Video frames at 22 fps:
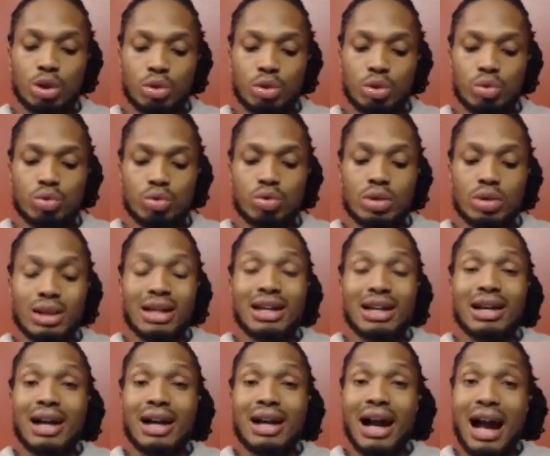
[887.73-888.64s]
Number
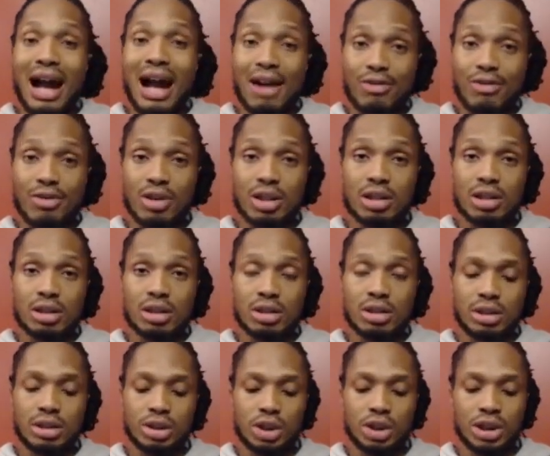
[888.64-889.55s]
2,
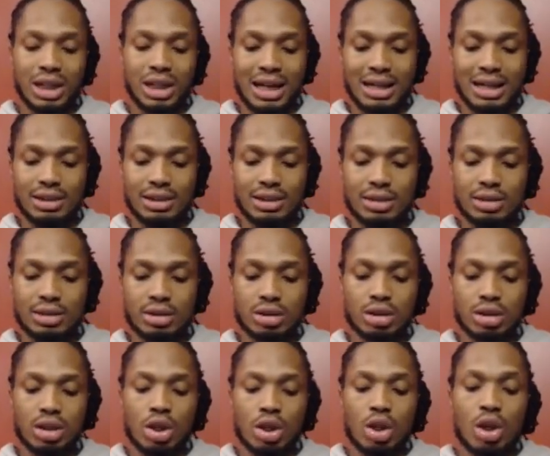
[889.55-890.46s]
Africa and
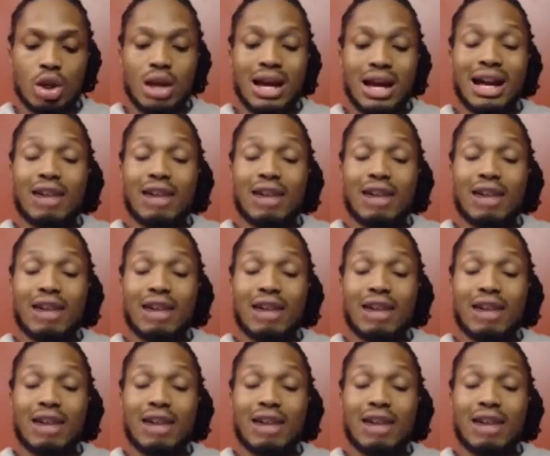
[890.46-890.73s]
China